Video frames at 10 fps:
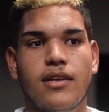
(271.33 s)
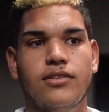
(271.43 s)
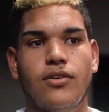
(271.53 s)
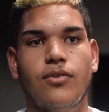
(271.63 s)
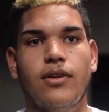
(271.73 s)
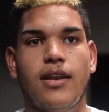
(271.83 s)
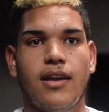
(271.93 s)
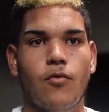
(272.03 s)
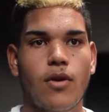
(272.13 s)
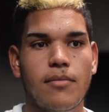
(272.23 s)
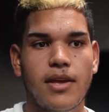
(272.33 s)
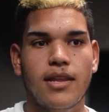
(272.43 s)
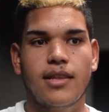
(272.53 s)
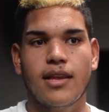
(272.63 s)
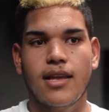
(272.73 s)
So like 1
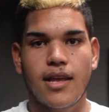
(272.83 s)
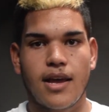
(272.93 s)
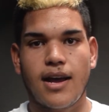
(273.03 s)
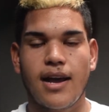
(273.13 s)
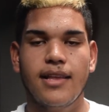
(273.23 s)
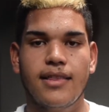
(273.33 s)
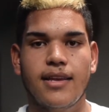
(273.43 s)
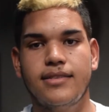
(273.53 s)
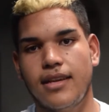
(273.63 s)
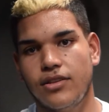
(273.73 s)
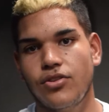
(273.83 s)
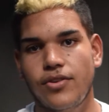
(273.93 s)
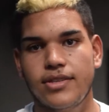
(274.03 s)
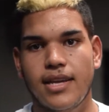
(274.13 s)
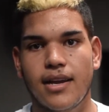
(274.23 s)
minute high intense and
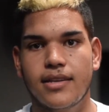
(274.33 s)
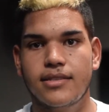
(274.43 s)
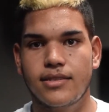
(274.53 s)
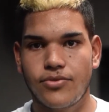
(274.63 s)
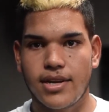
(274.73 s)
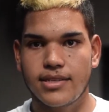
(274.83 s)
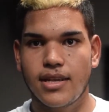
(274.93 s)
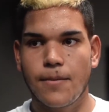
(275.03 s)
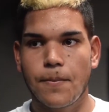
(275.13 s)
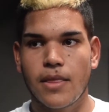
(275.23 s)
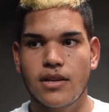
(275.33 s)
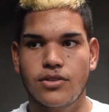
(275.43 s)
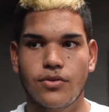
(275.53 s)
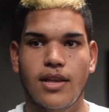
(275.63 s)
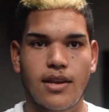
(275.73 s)
30 seconds rest.
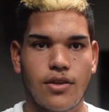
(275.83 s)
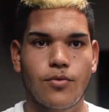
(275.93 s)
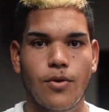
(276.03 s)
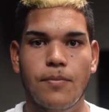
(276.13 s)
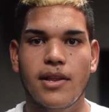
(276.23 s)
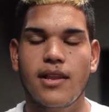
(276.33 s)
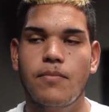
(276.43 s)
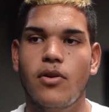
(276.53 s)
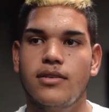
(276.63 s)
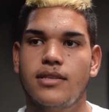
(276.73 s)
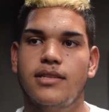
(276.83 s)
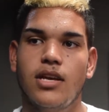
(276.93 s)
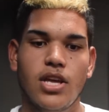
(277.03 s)
So then you repeat the process.